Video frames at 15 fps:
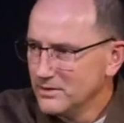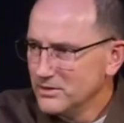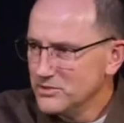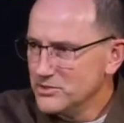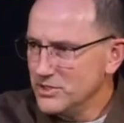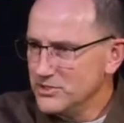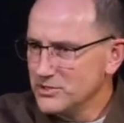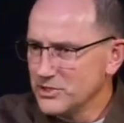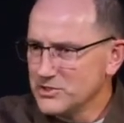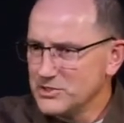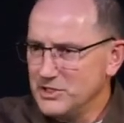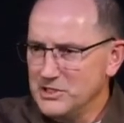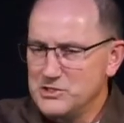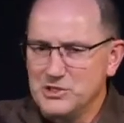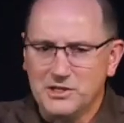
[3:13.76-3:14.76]
Jesus'
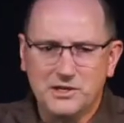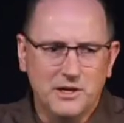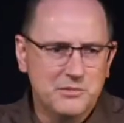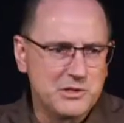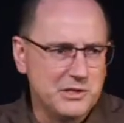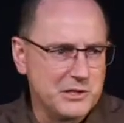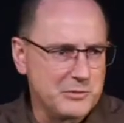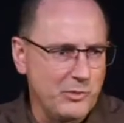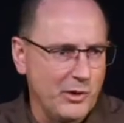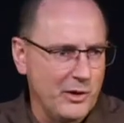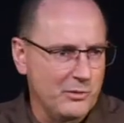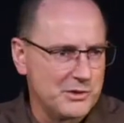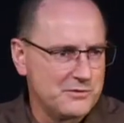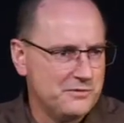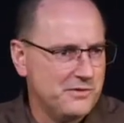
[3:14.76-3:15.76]
teaching up to this point
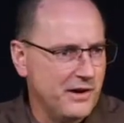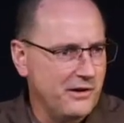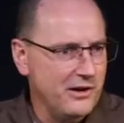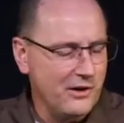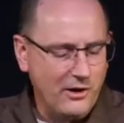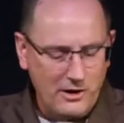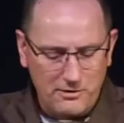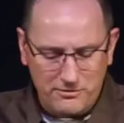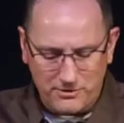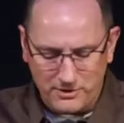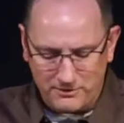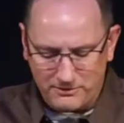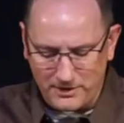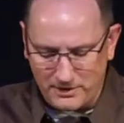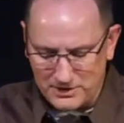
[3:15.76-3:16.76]
was very hard for
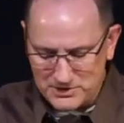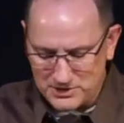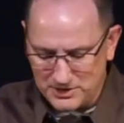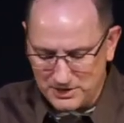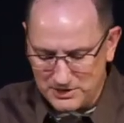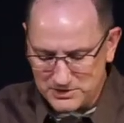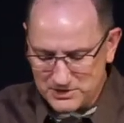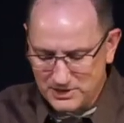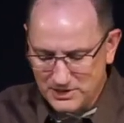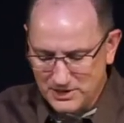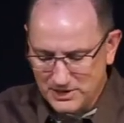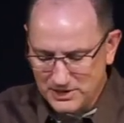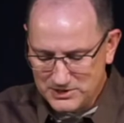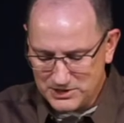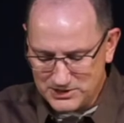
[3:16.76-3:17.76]
the Pharisees
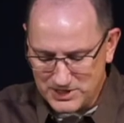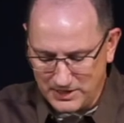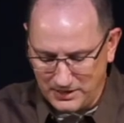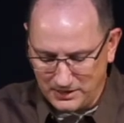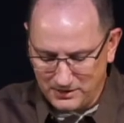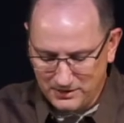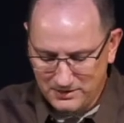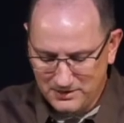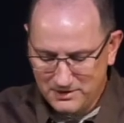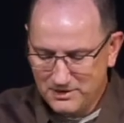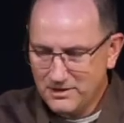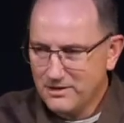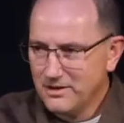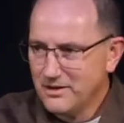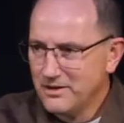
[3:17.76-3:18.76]
to take.
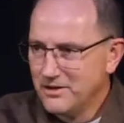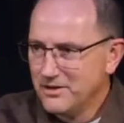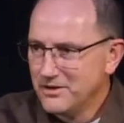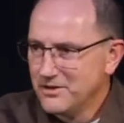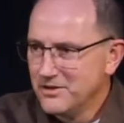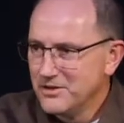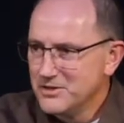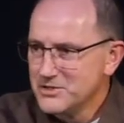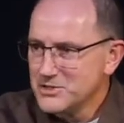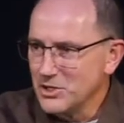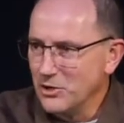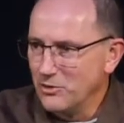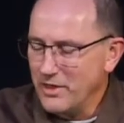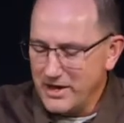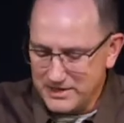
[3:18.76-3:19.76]

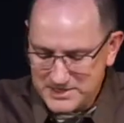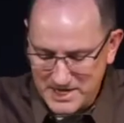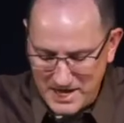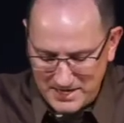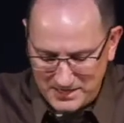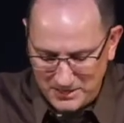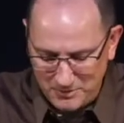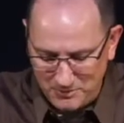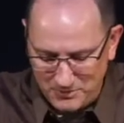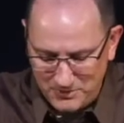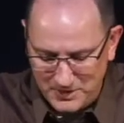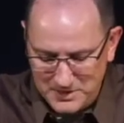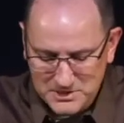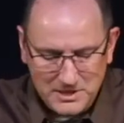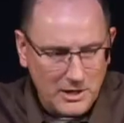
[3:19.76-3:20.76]
So they attack him.
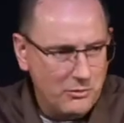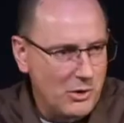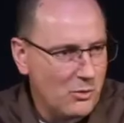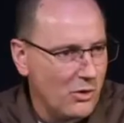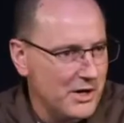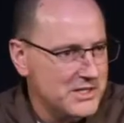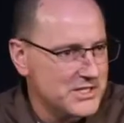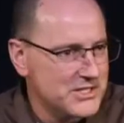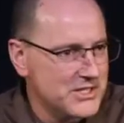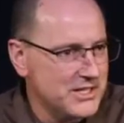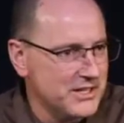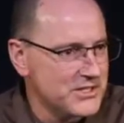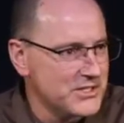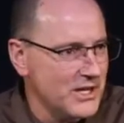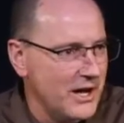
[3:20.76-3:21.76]
They say, We want to see
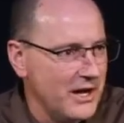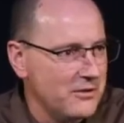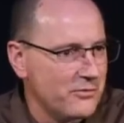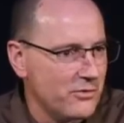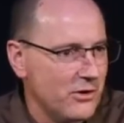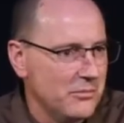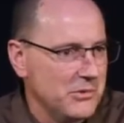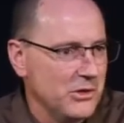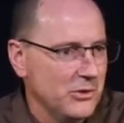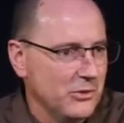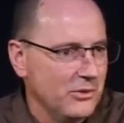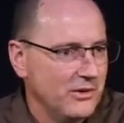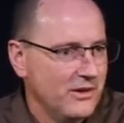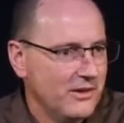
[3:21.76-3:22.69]
a sign from you.